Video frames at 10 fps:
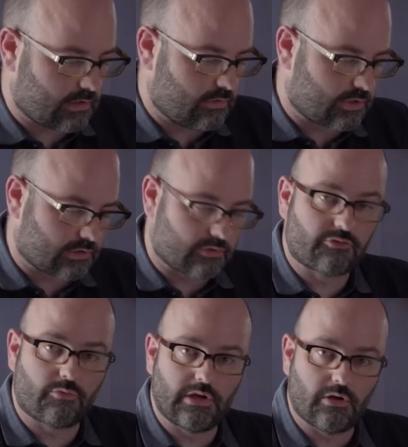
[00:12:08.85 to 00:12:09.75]
and look at the
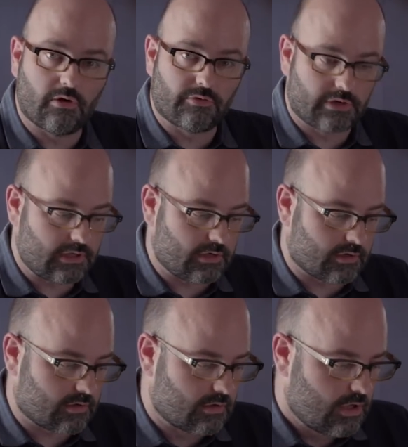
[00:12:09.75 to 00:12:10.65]
screen over
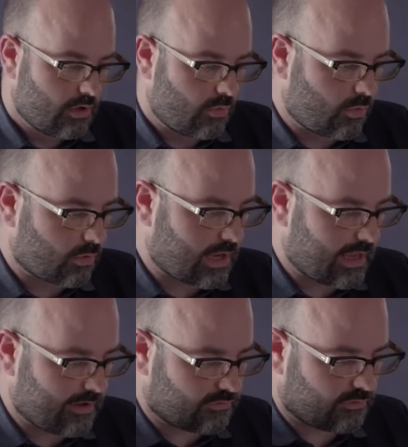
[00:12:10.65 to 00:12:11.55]
here, or I
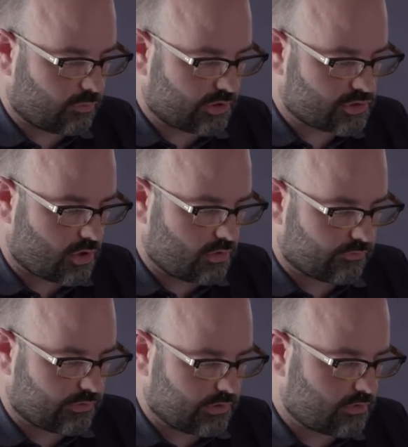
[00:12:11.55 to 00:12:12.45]
have to switch
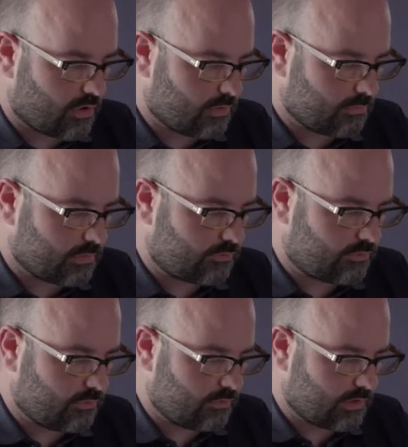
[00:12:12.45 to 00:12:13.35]
over the dome
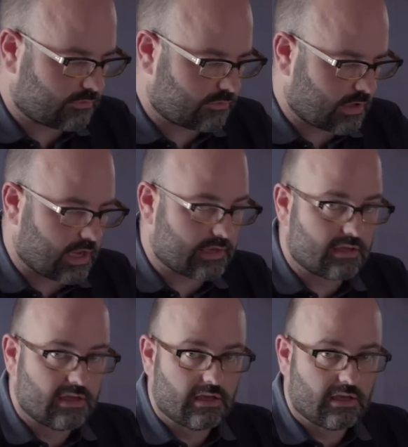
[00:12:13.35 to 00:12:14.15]
to this side.